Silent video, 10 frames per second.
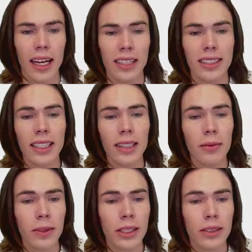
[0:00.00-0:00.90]

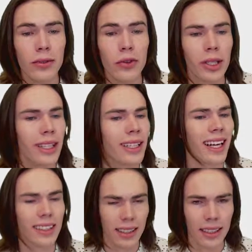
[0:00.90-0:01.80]
Setup fee is free,
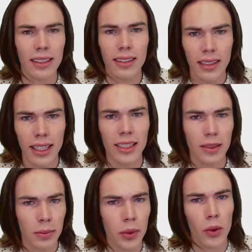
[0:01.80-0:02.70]
that
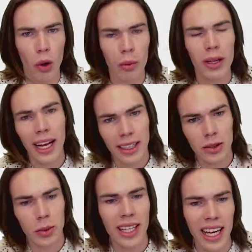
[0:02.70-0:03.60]
is per normal
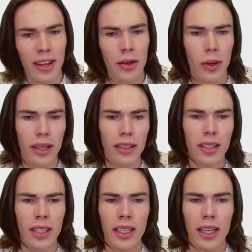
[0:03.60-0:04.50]
as with the other one.
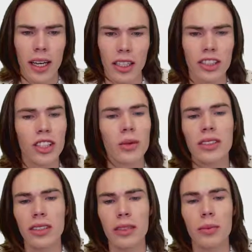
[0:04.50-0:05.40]
So
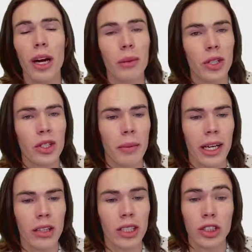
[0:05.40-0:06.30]
is the primary
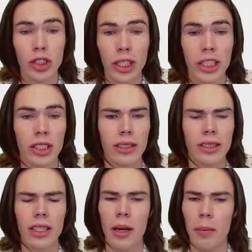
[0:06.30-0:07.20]
domain registration,
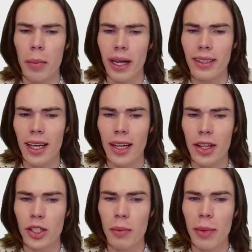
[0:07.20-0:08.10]
but the
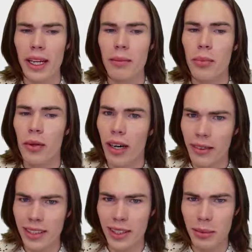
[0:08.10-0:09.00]
domain
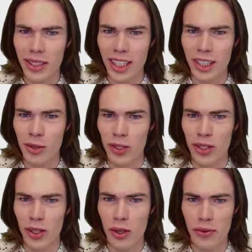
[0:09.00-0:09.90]
privacy protection was
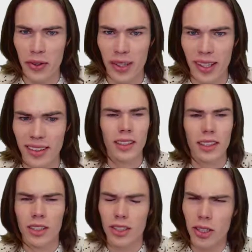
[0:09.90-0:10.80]
not free.
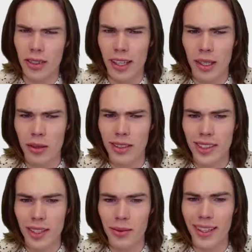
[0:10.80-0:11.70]
So now all of a
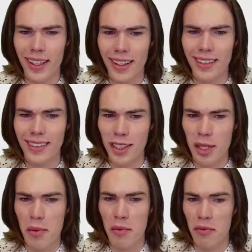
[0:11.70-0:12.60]
sudden we're getting
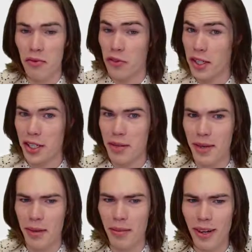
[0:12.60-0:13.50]
some free
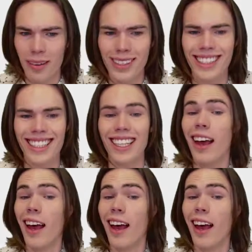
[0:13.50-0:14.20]
domain privacy